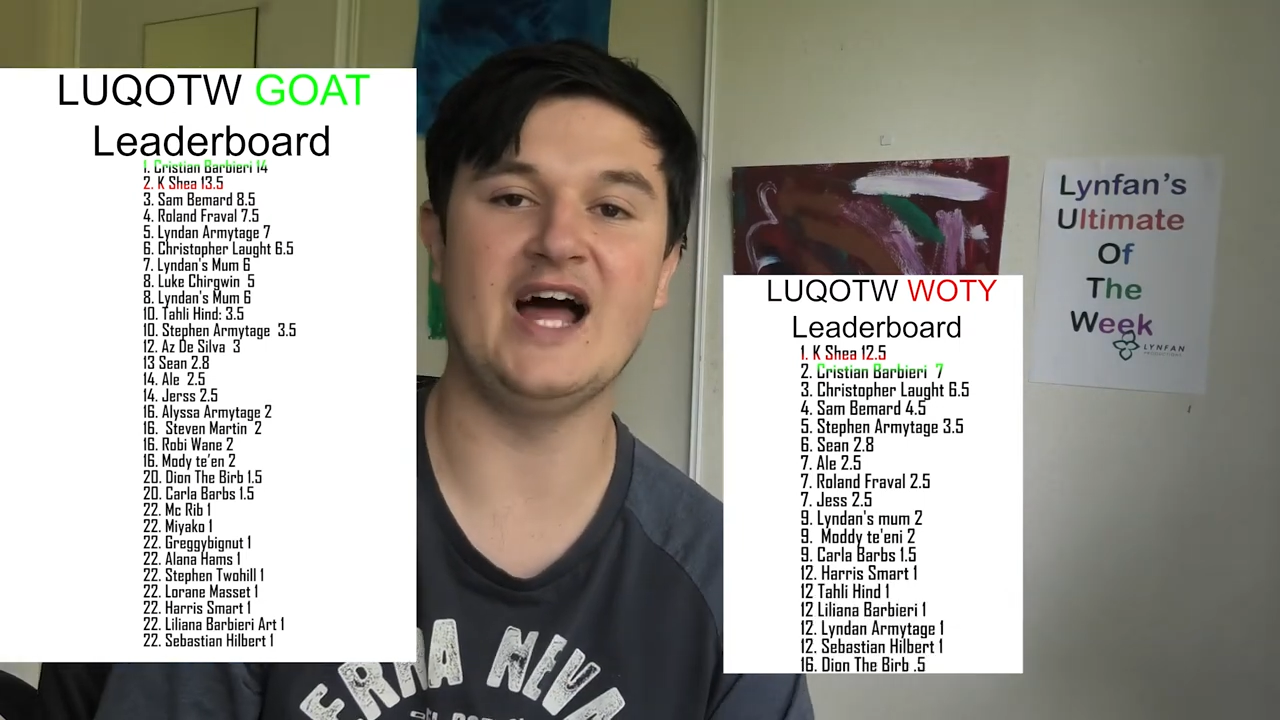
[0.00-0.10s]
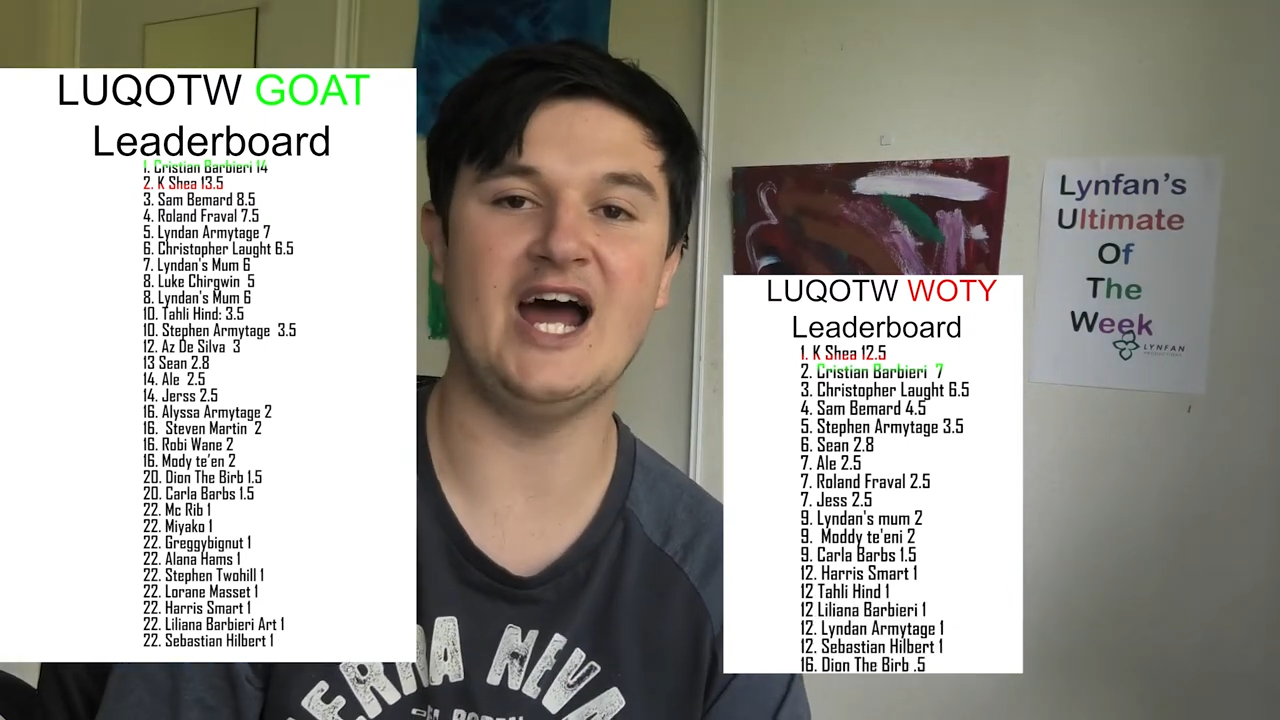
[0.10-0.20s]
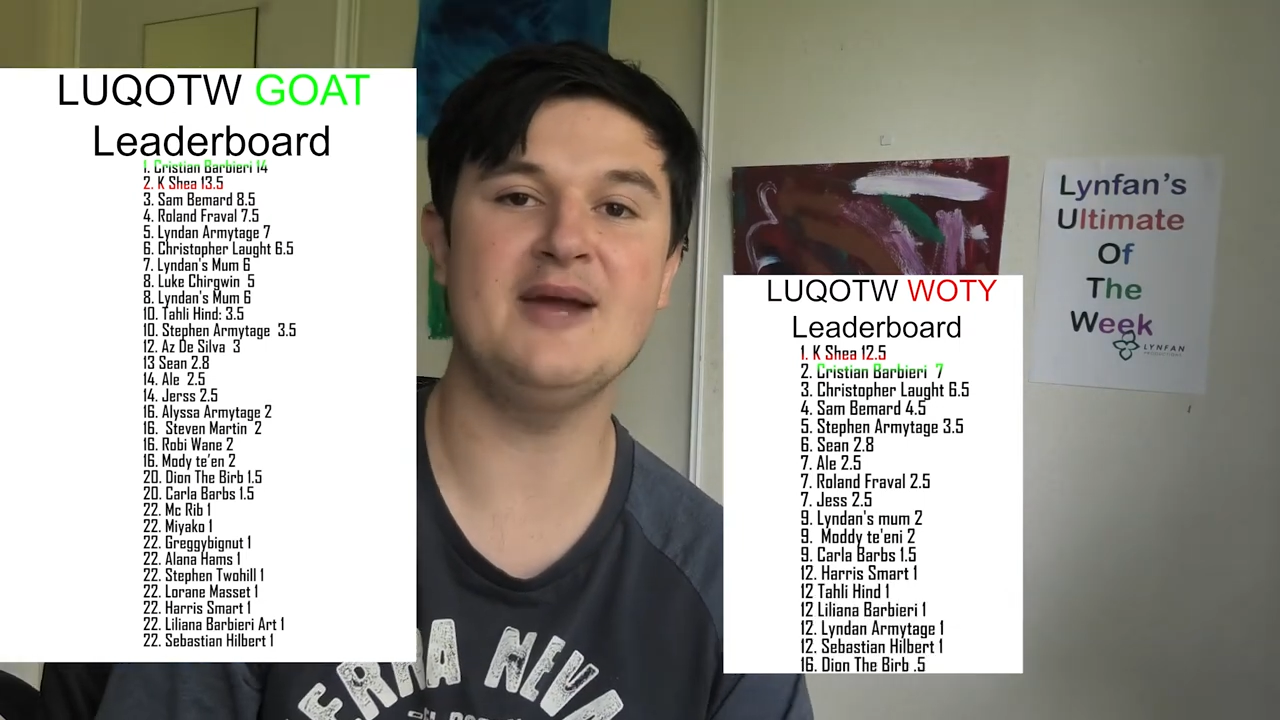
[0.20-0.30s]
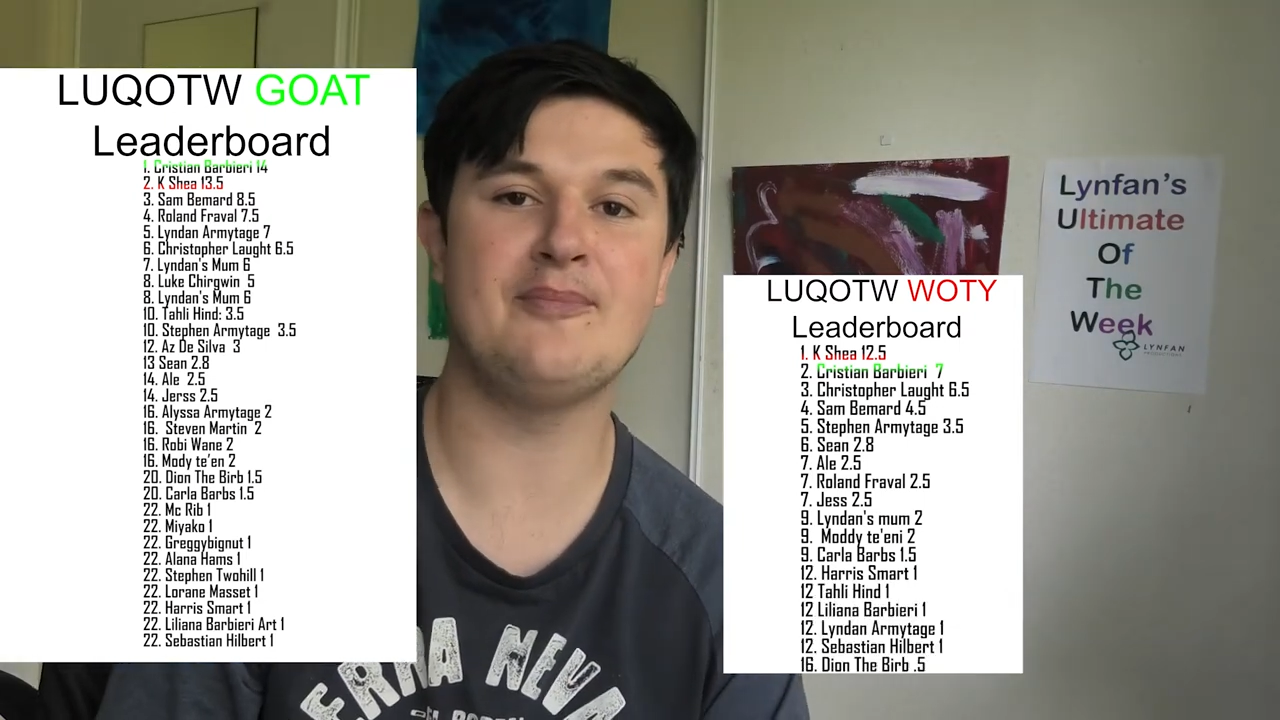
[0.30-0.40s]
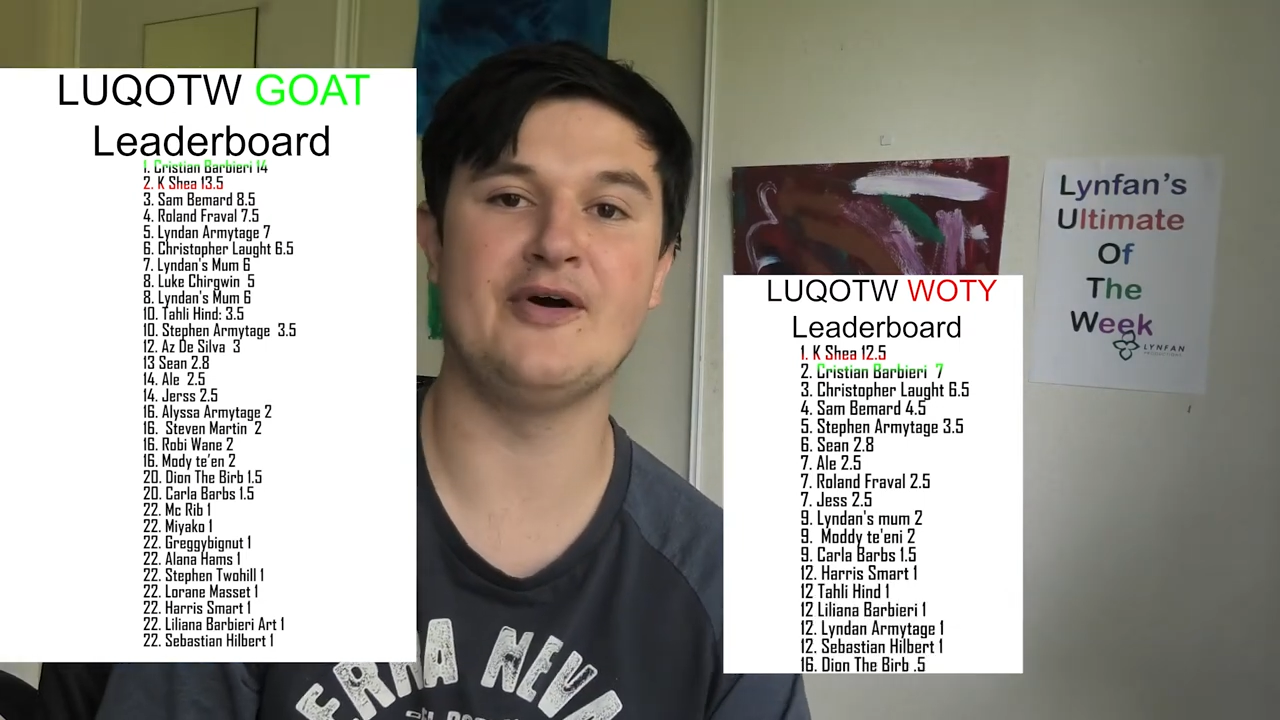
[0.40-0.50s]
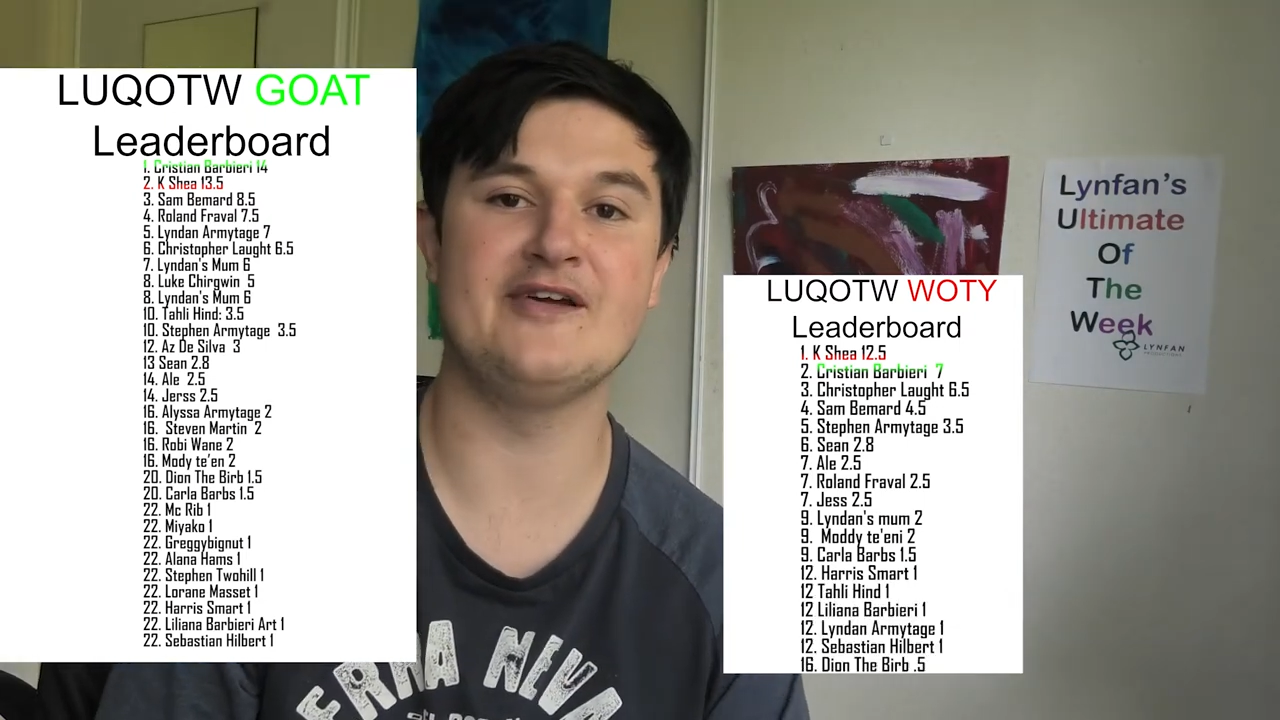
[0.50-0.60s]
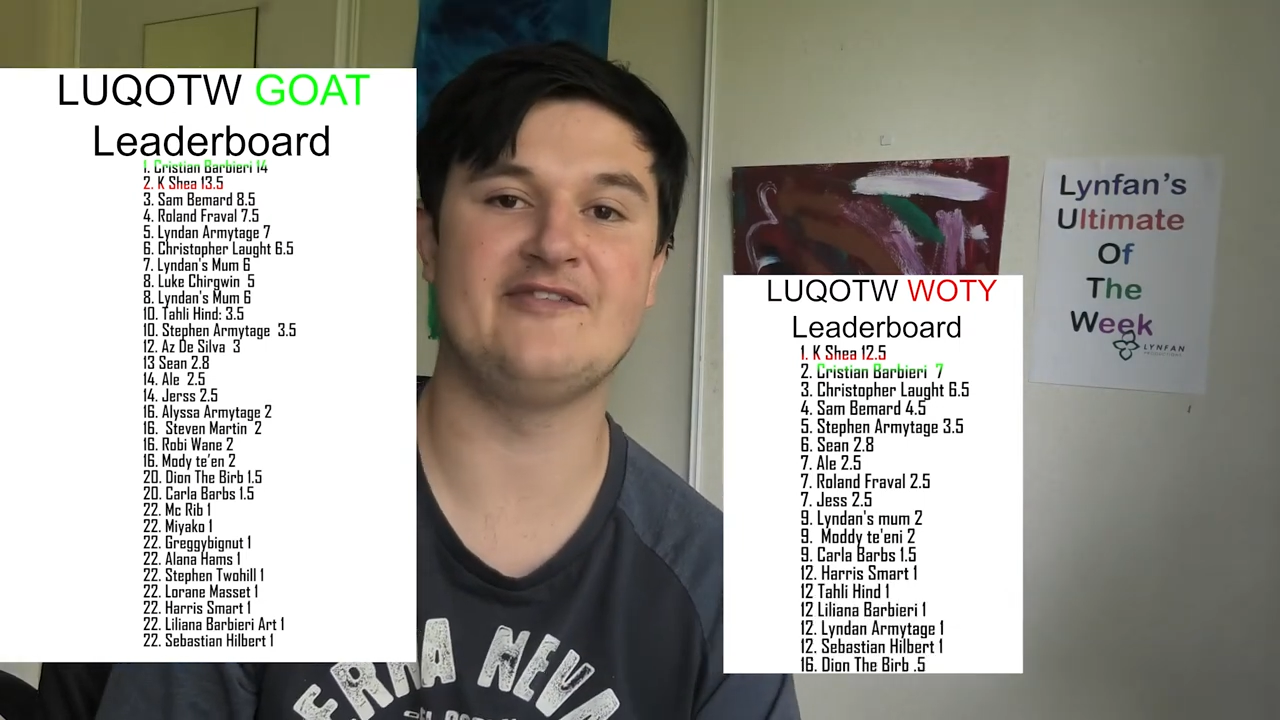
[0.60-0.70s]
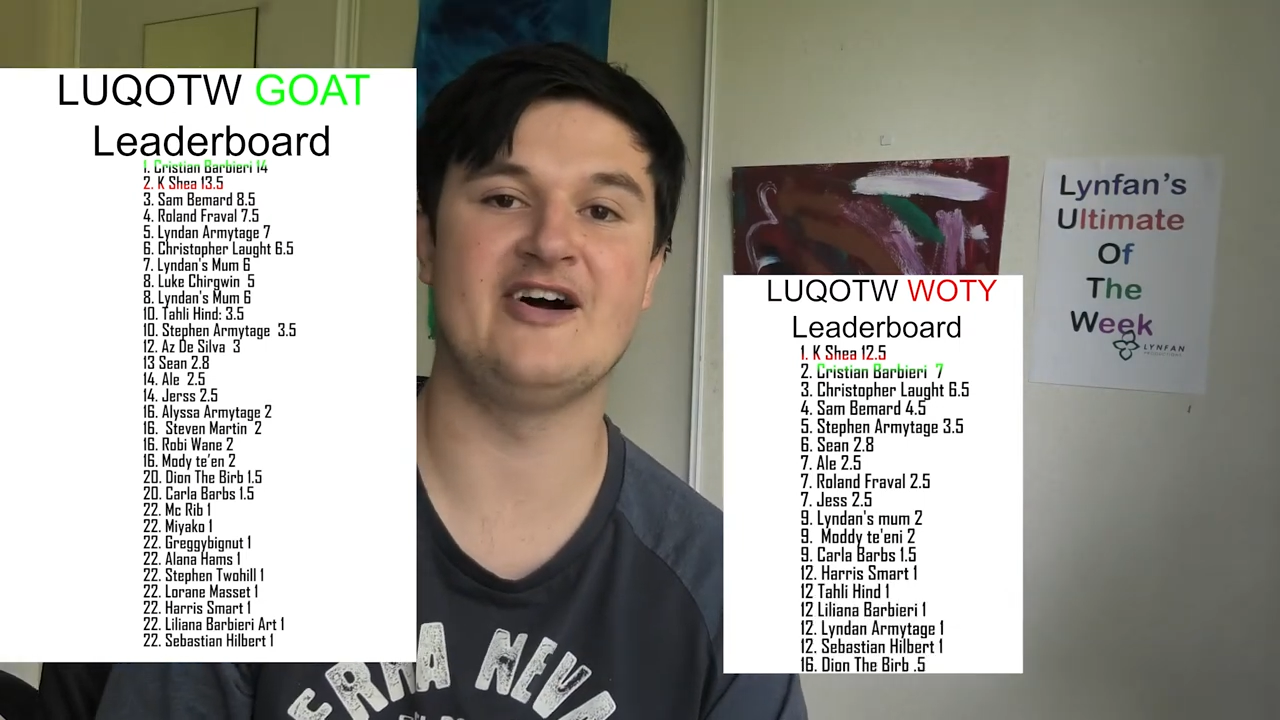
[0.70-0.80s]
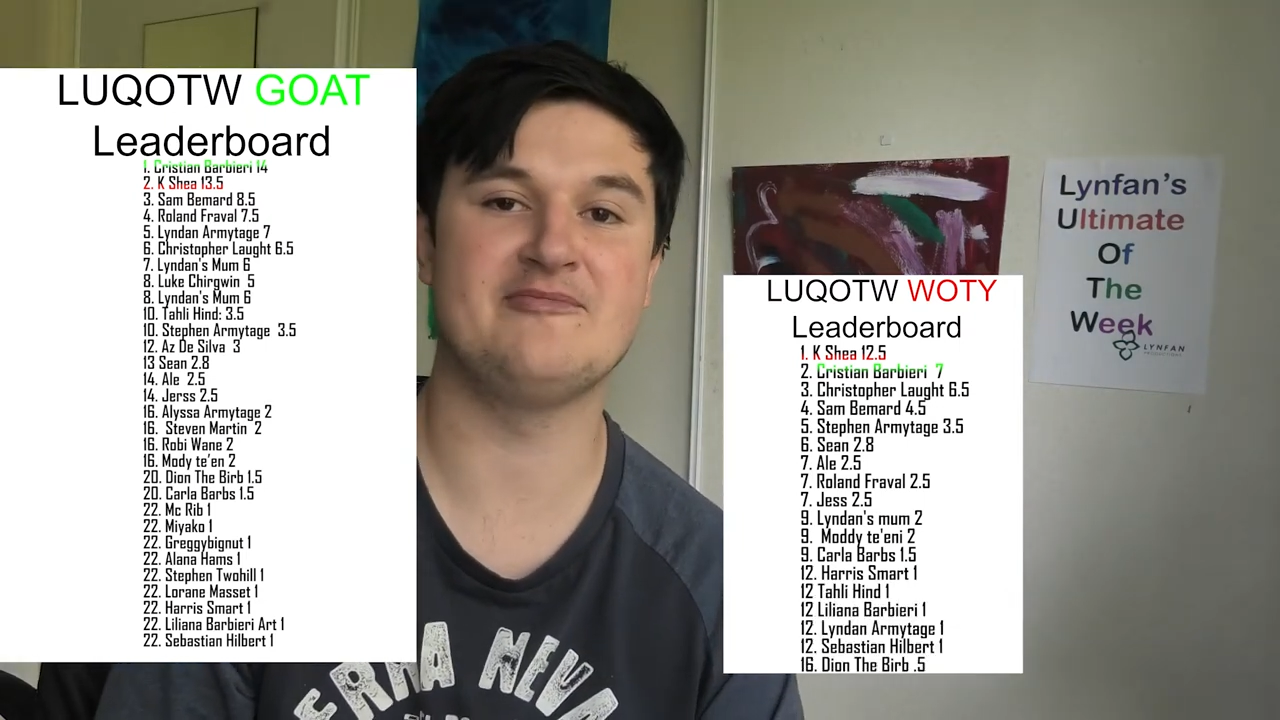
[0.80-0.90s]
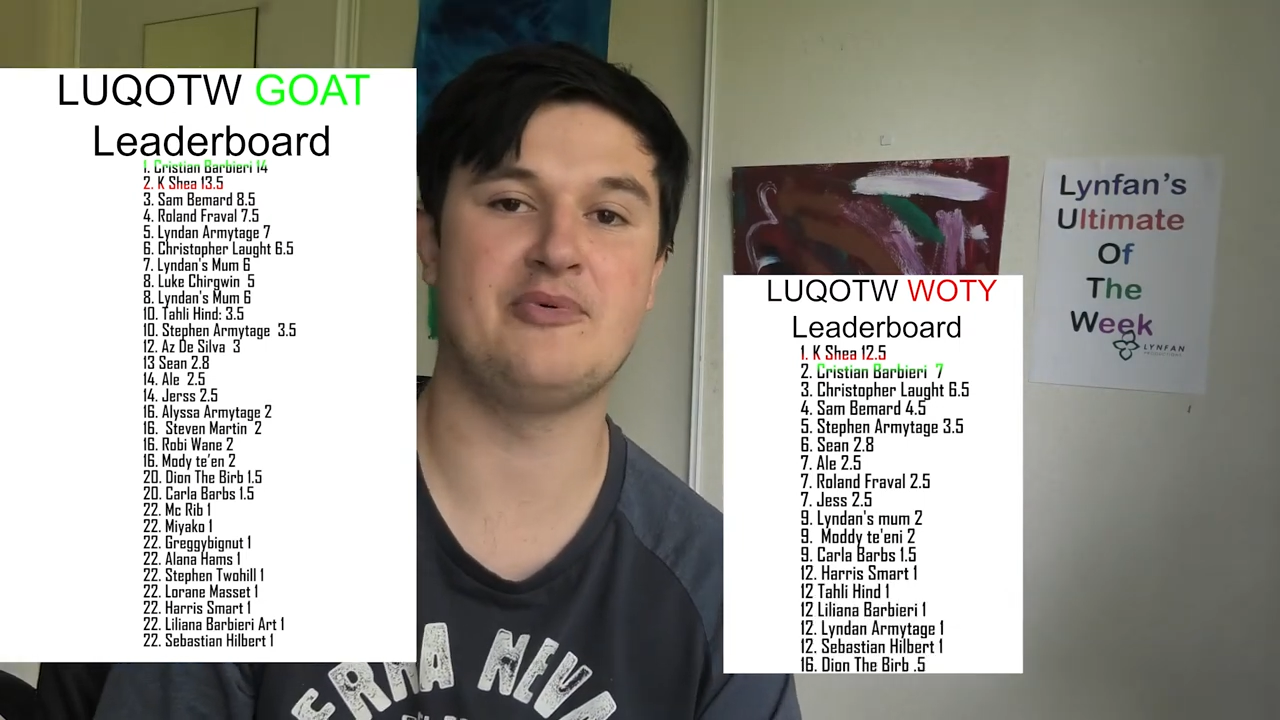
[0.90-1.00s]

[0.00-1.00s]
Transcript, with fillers: 8.5